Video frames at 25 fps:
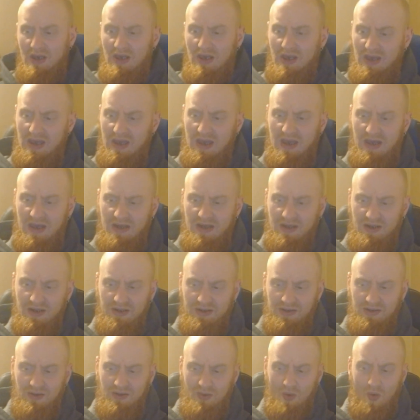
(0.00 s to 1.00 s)
and
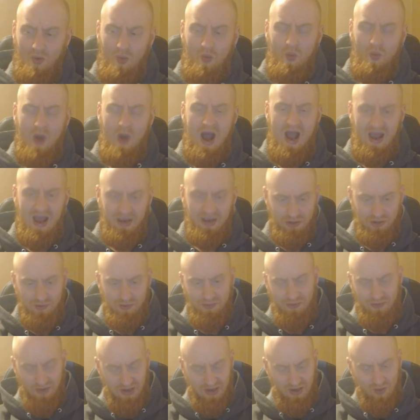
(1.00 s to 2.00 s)
why you
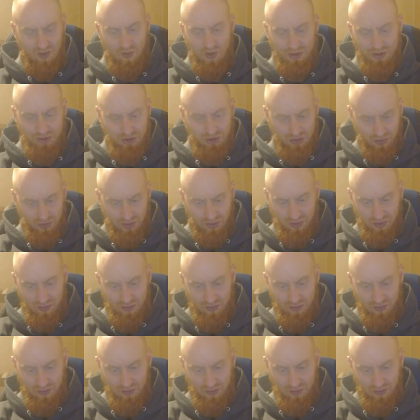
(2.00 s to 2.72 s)
think what you do.